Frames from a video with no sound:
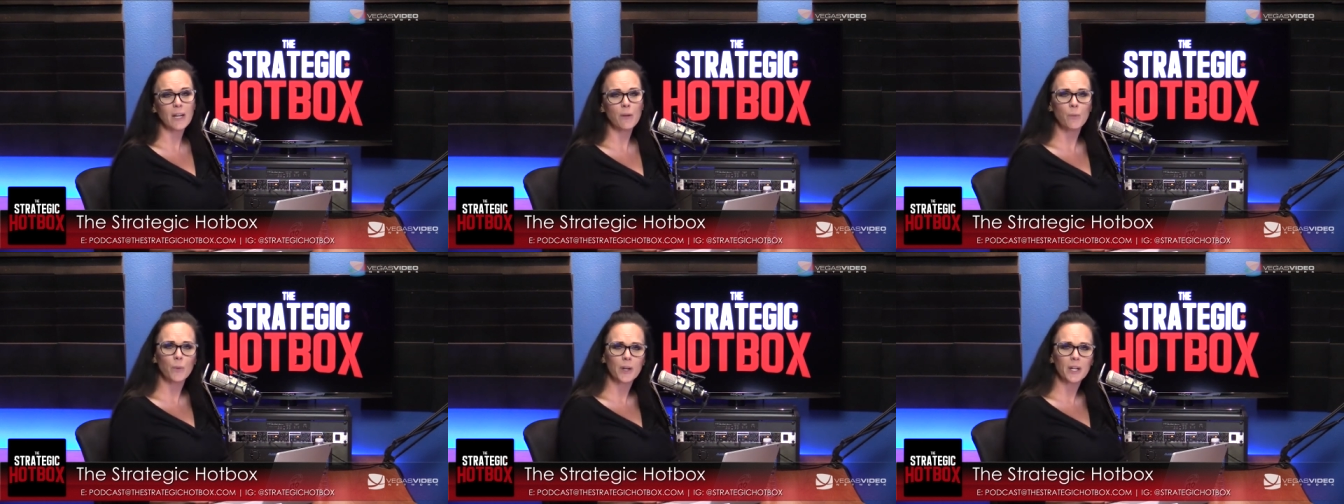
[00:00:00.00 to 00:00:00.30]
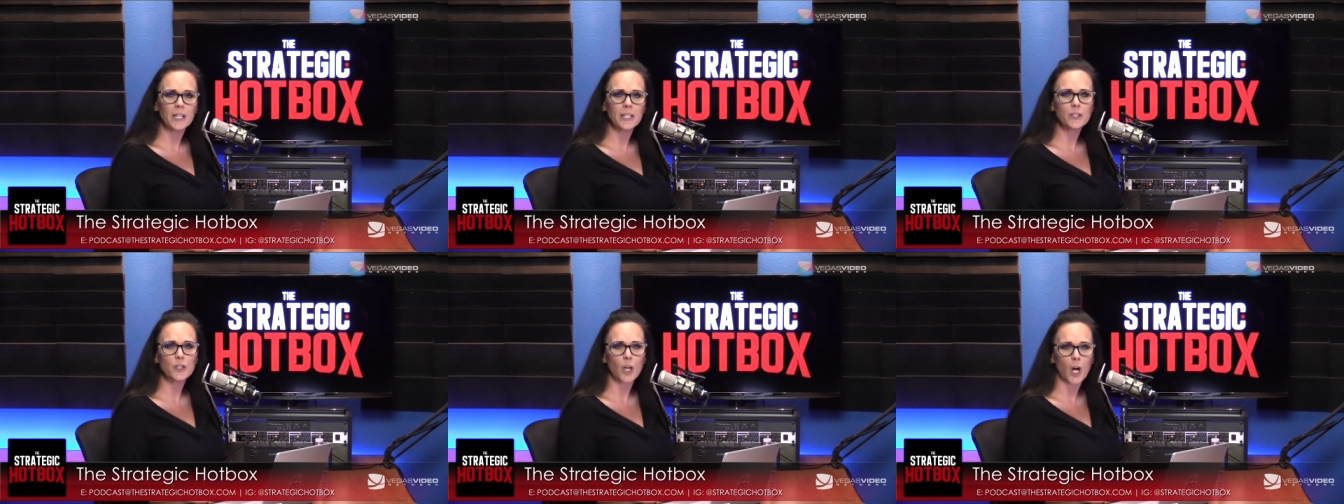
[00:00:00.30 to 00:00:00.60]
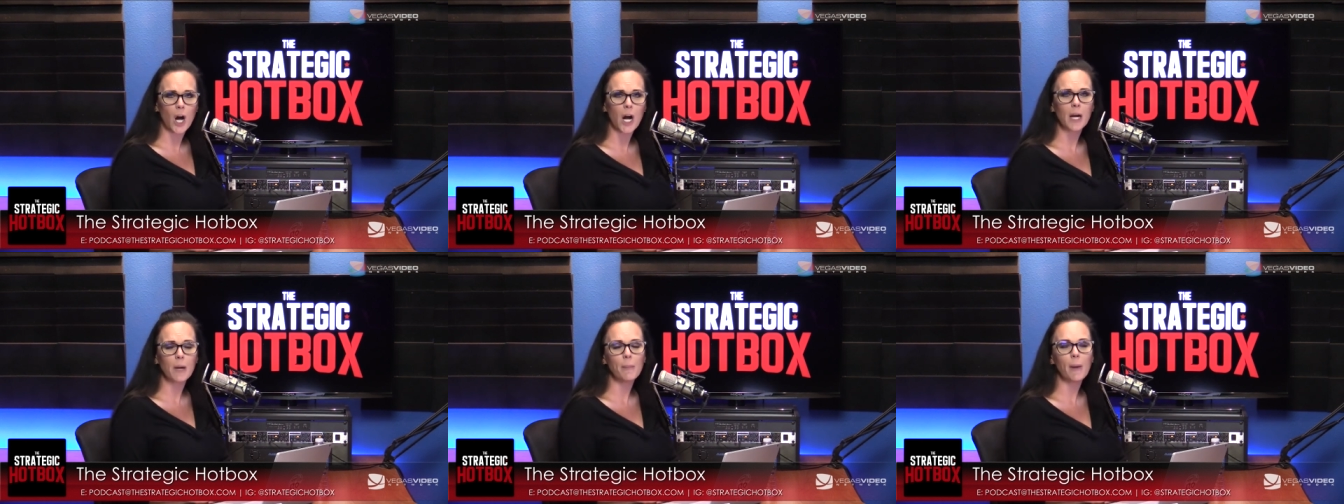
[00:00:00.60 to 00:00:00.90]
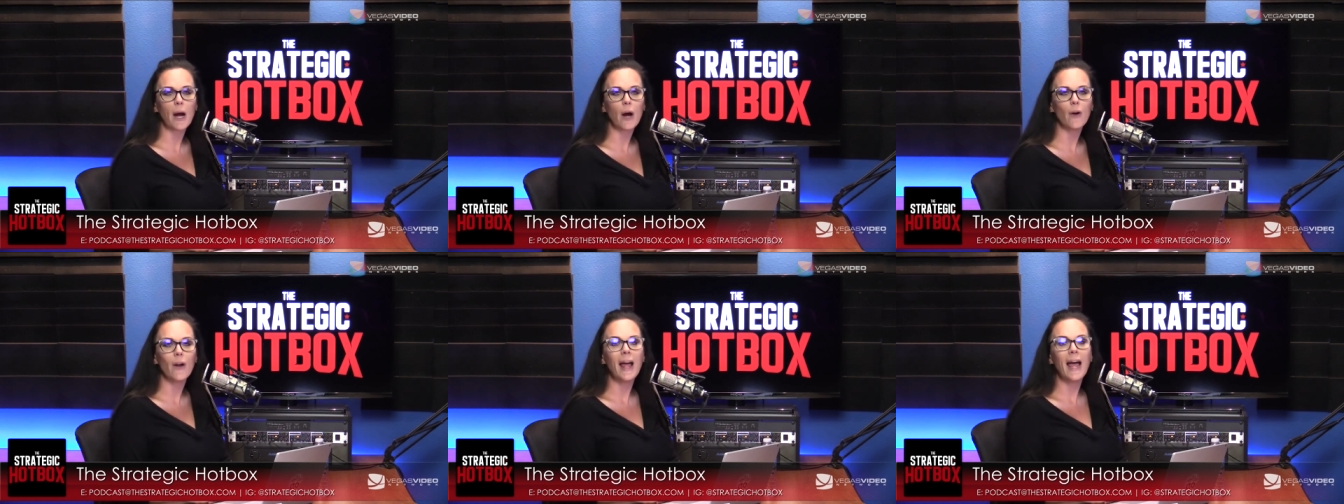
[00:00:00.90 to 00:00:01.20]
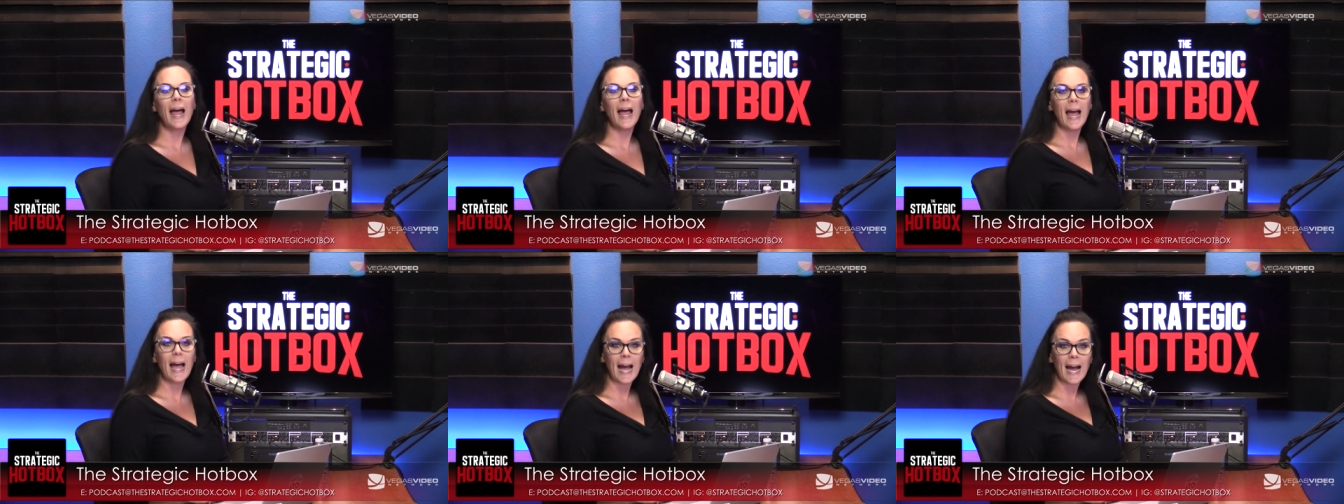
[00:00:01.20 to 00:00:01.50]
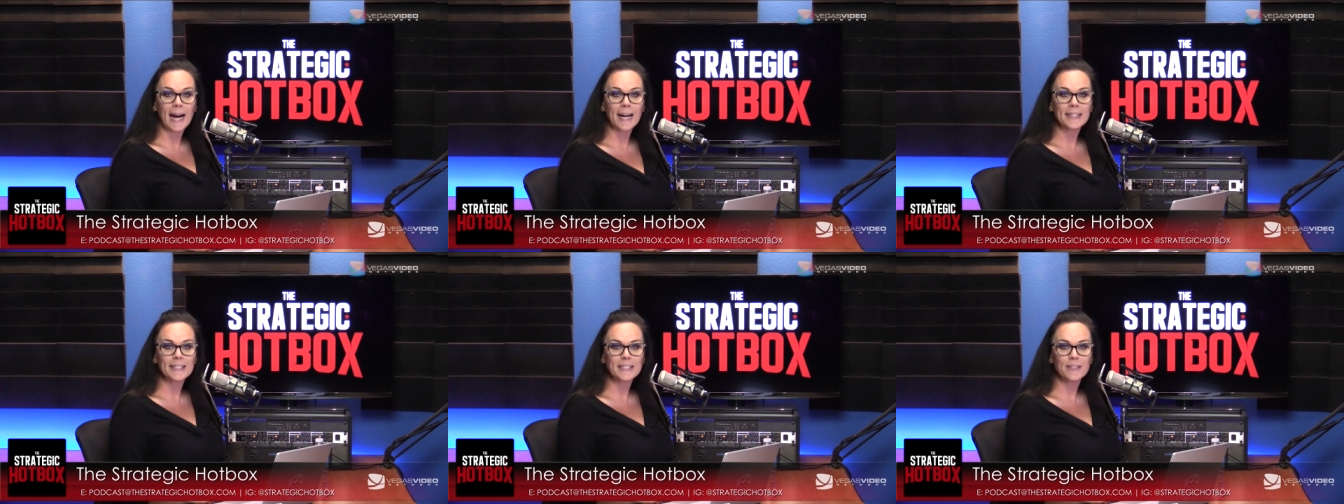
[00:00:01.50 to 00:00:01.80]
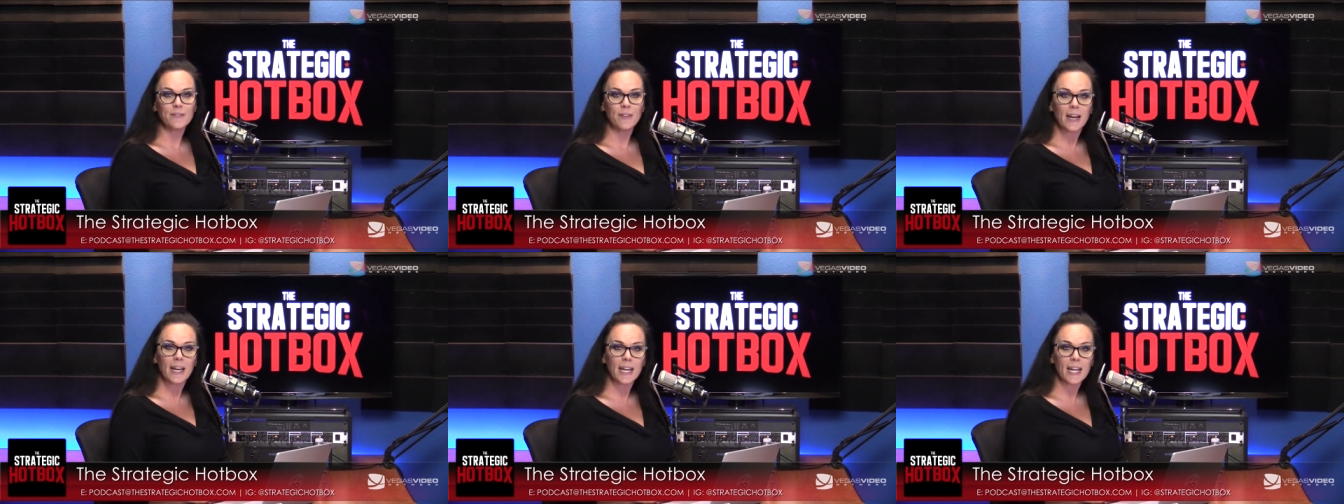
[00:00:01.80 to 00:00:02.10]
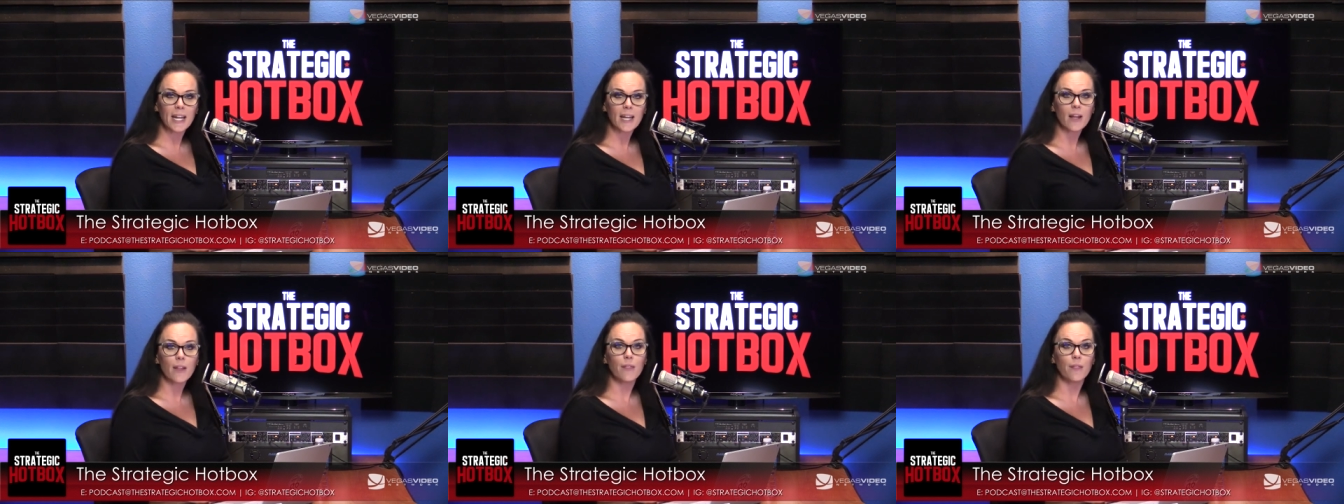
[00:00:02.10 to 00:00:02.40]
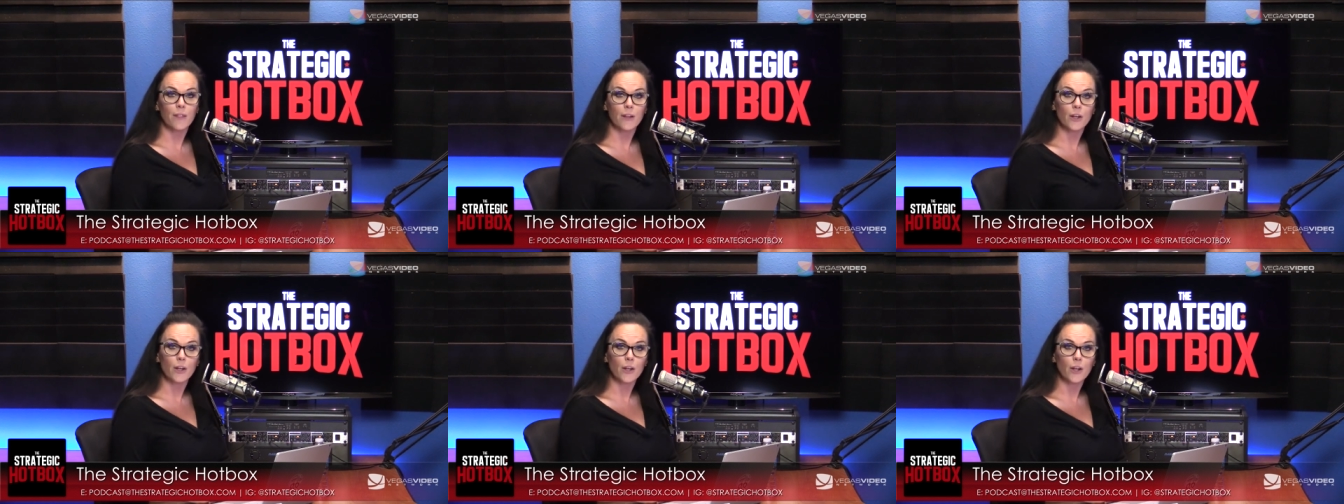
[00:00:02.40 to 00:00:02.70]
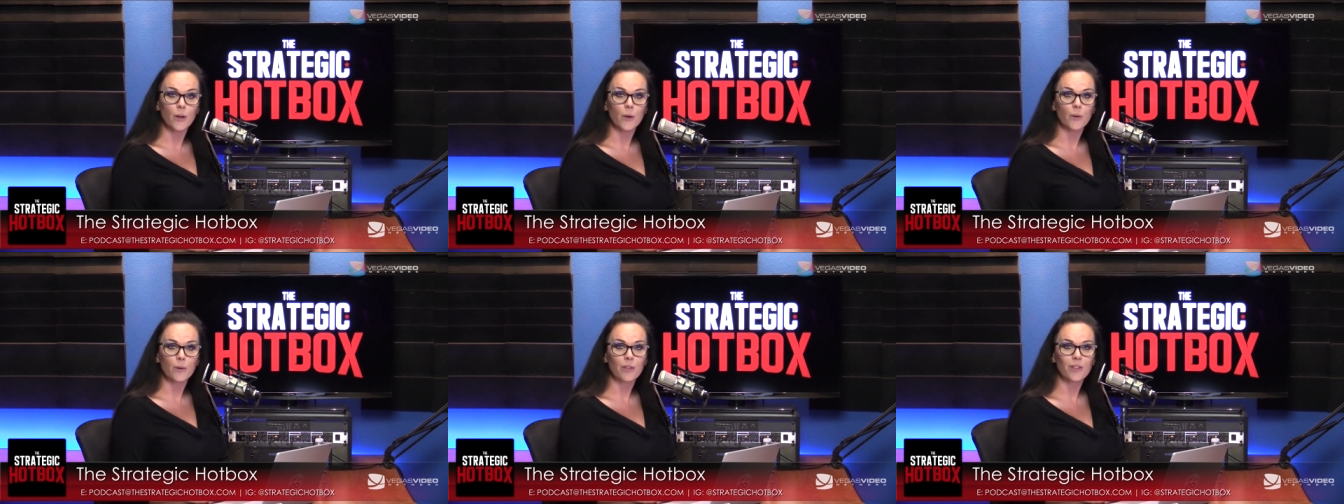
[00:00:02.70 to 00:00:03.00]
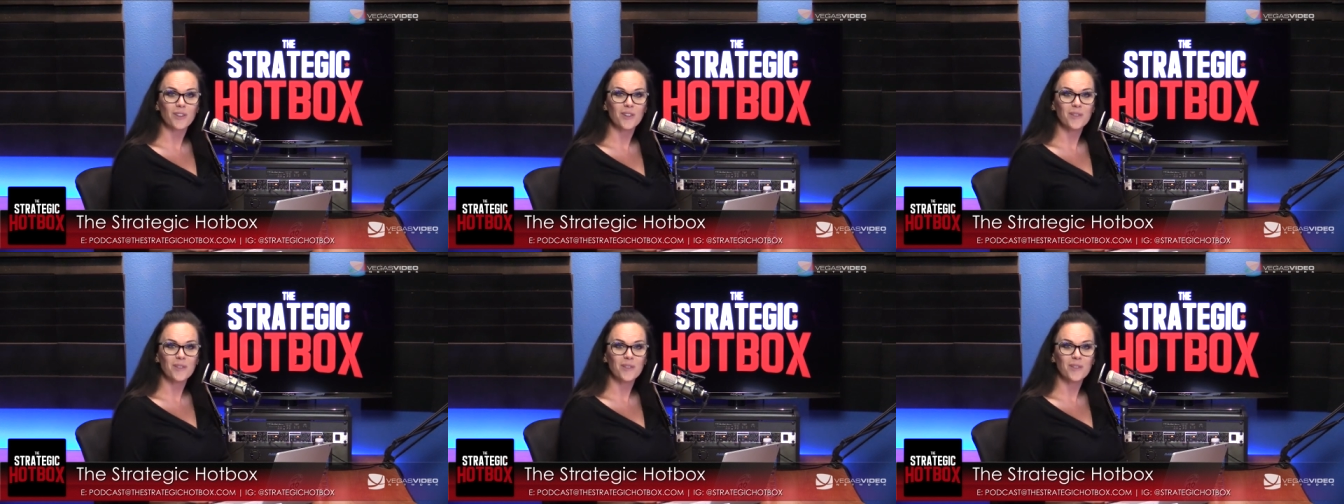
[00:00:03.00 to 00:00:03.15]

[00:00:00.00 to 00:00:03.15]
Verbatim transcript: We're going to talk about activating the youth.